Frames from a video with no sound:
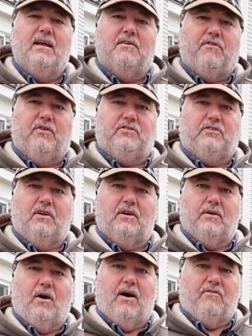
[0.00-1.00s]
First
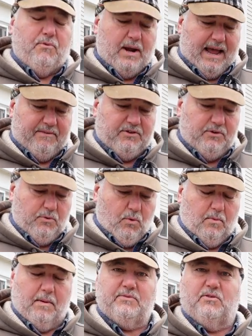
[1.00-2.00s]
off, we have to
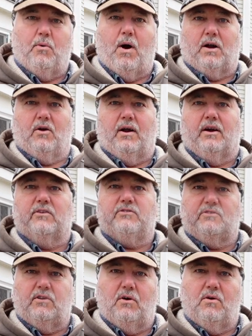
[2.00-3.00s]
warm up some water on our
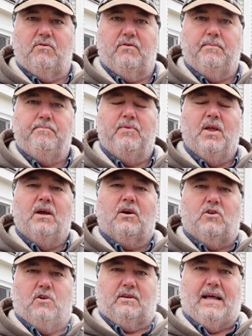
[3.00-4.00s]
stove,
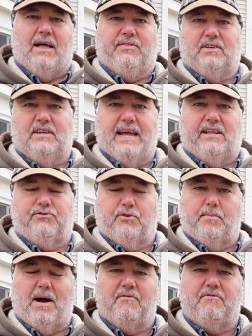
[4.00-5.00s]
cook down the dates for
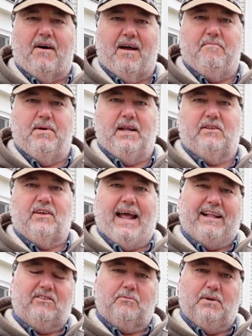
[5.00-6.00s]
about five minutes,
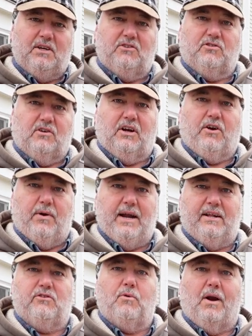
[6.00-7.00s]
add some additional
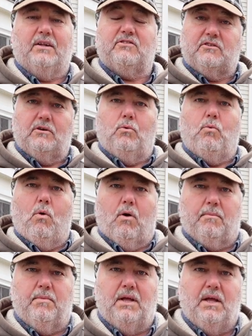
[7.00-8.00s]
ingredients while it's still
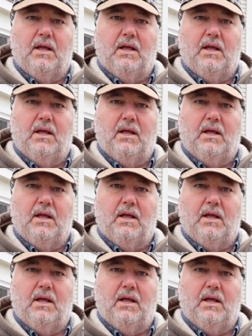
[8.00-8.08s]
warm,